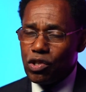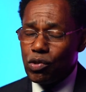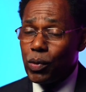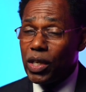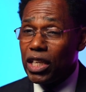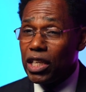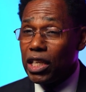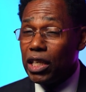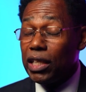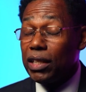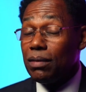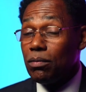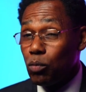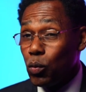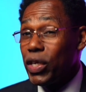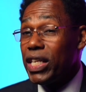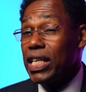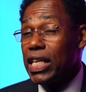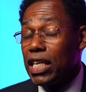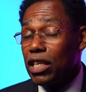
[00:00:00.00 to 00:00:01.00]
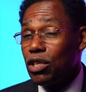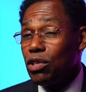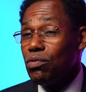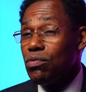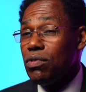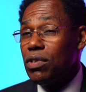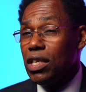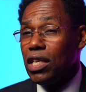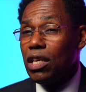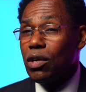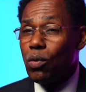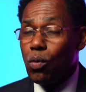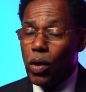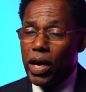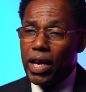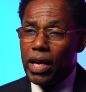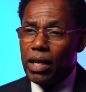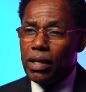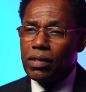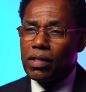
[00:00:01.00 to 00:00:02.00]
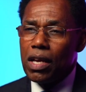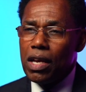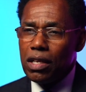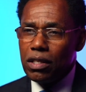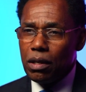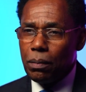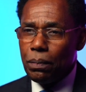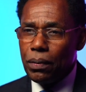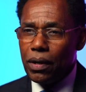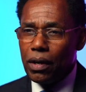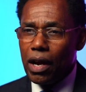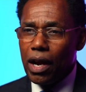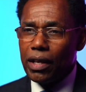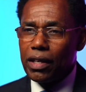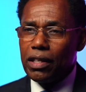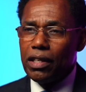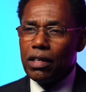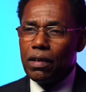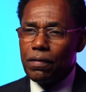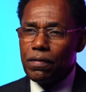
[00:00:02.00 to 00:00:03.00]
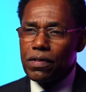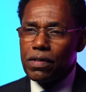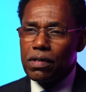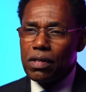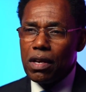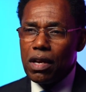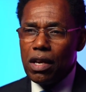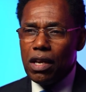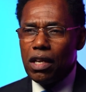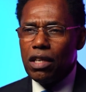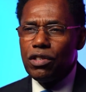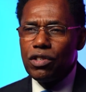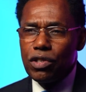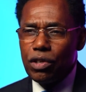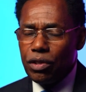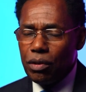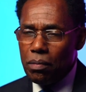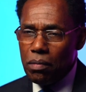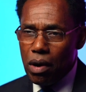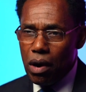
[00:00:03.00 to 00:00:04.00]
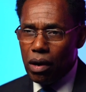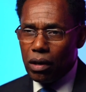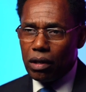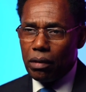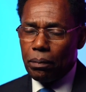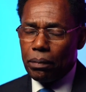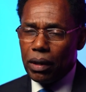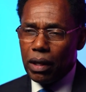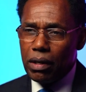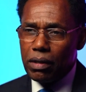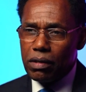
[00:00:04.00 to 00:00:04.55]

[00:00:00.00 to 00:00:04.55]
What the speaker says: We need unique ways to put our gifts into the marketplace.